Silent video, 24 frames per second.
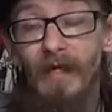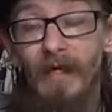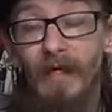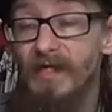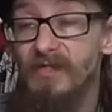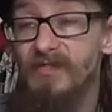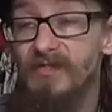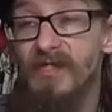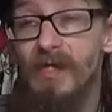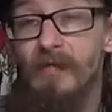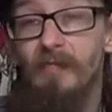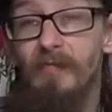
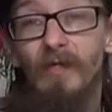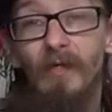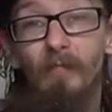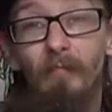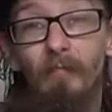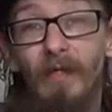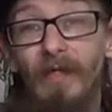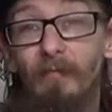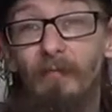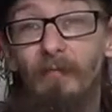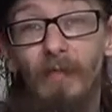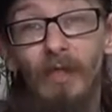It's aimed
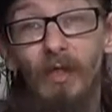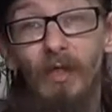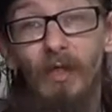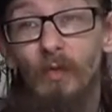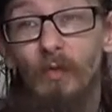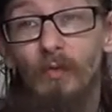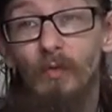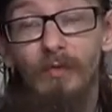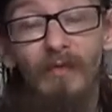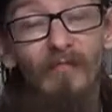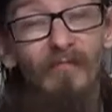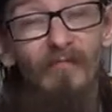at people
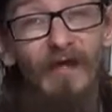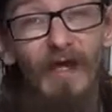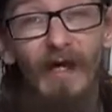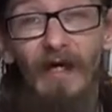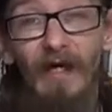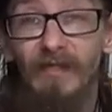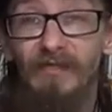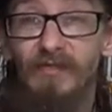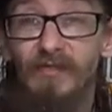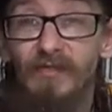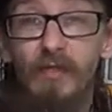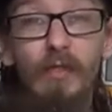who love
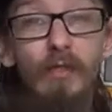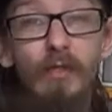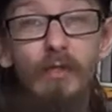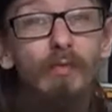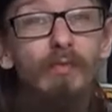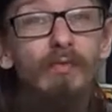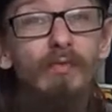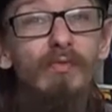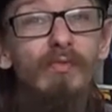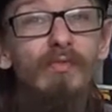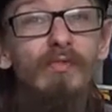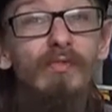
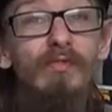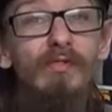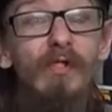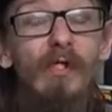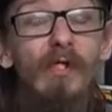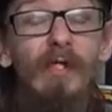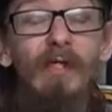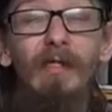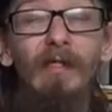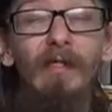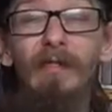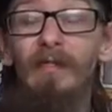cartoons,
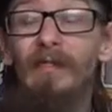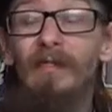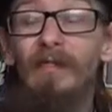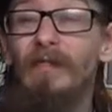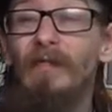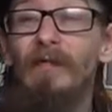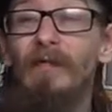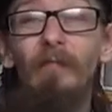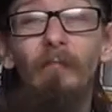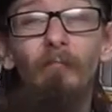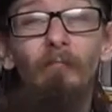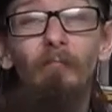
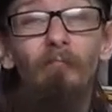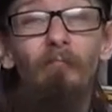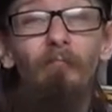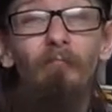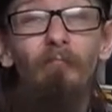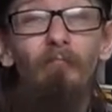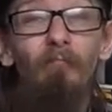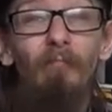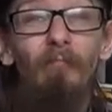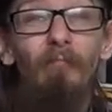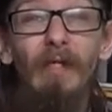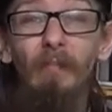
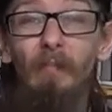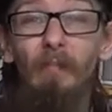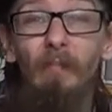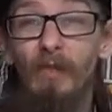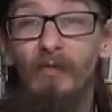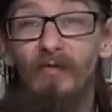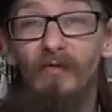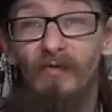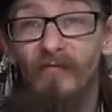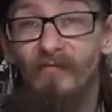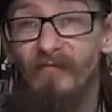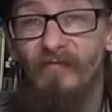
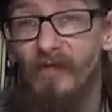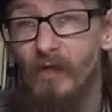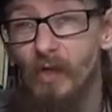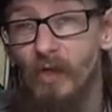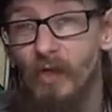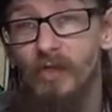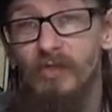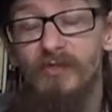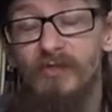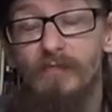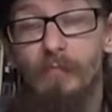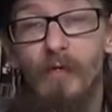people who love
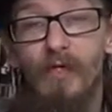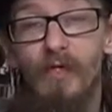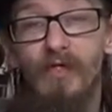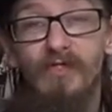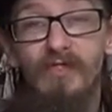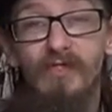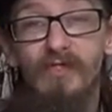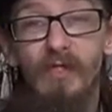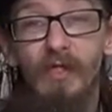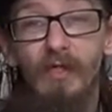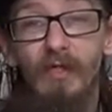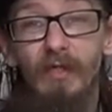
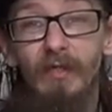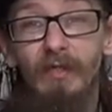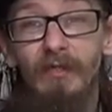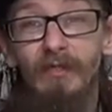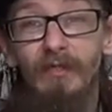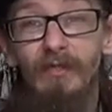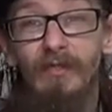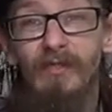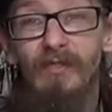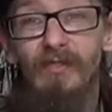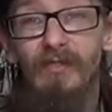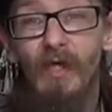
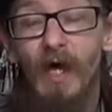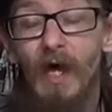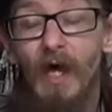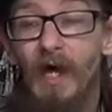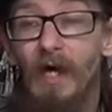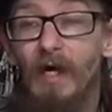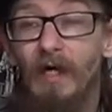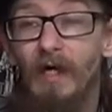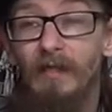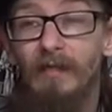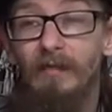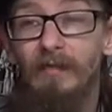Ghostbusters,
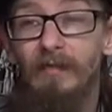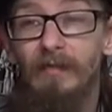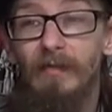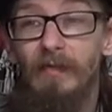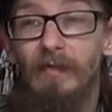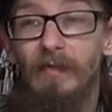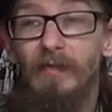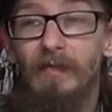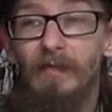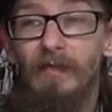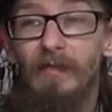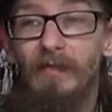and
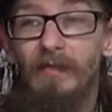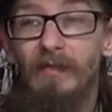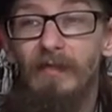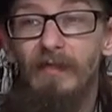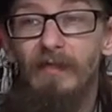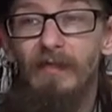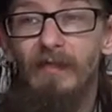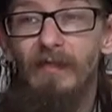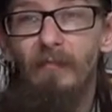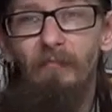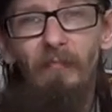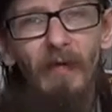
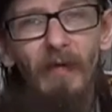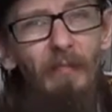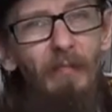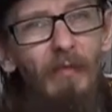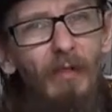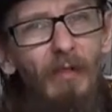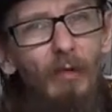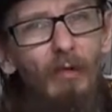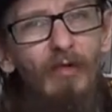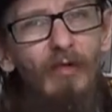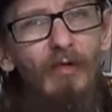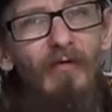
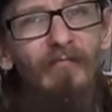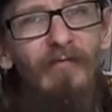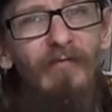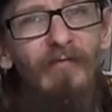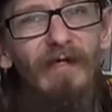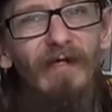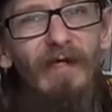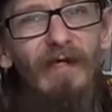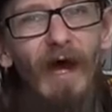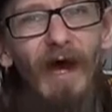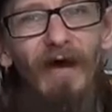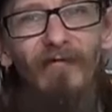people who love
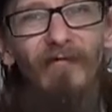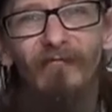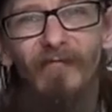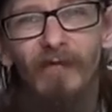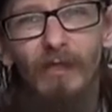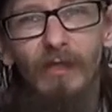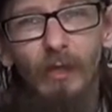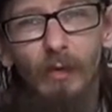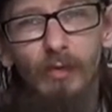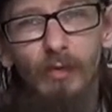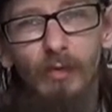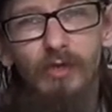the
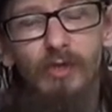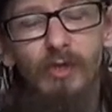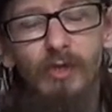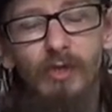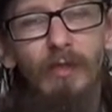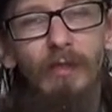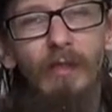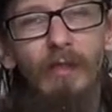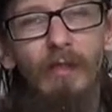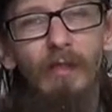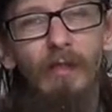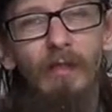
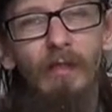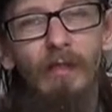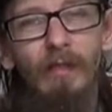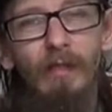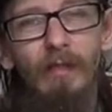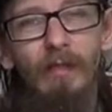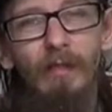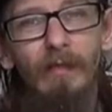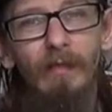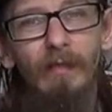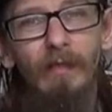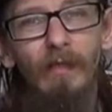evolution
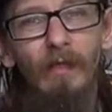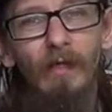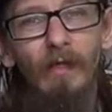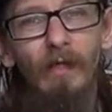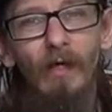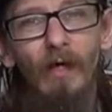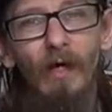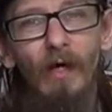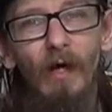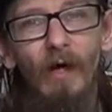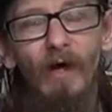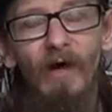
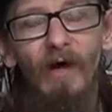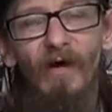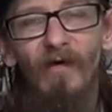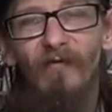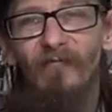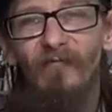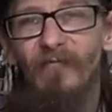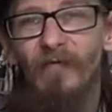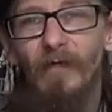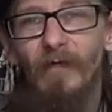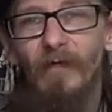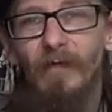
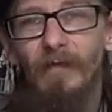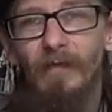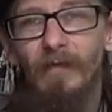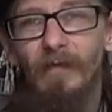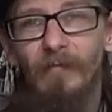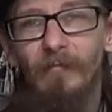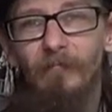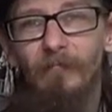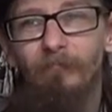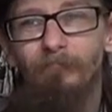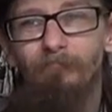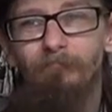of
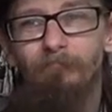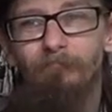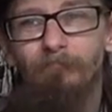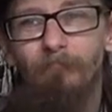a